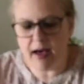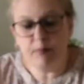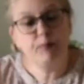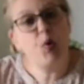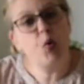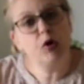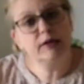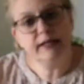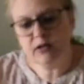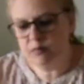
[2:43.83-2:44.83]
pour a
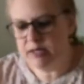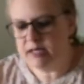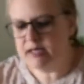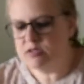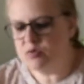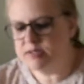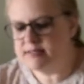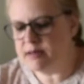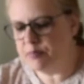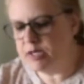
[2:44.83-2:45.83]
little bit into a
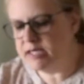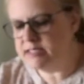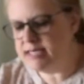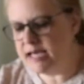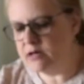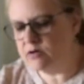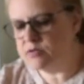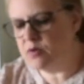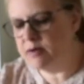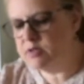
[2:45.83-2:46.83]
separate container.
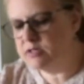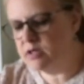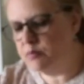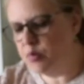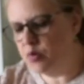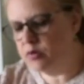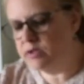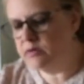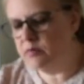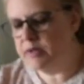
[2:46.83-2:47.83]
So I'm just going to pour a
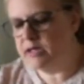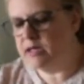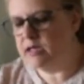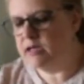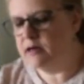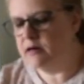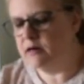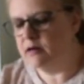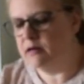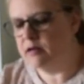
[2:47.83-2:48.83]
little bit in
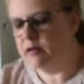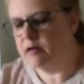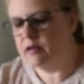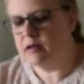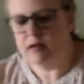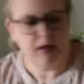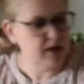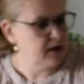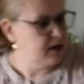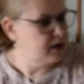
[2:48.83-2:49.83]
here.
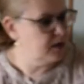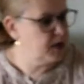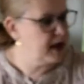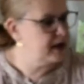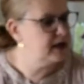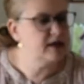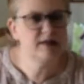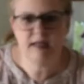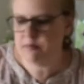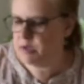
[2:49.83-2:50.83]
Okay, and I'm going to
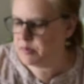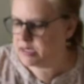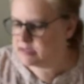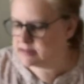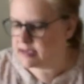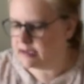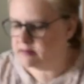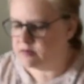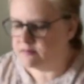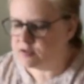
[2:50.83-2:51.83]
set my paint
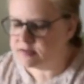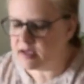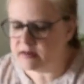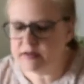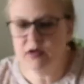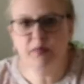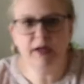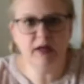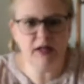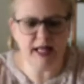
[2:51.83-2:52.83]
aside. So I've just got a little
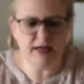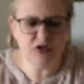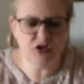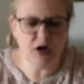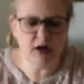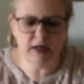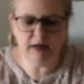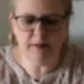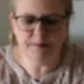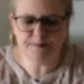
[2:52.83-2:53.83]
bit in a glass jar
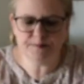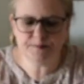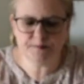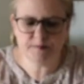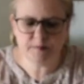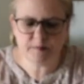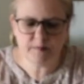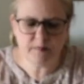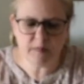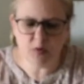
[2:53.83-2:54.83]
here.
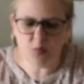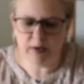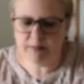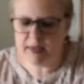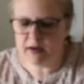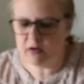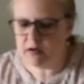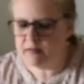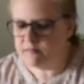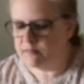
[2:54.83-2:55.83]
Wipe that
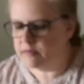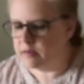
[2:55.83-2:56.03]
off.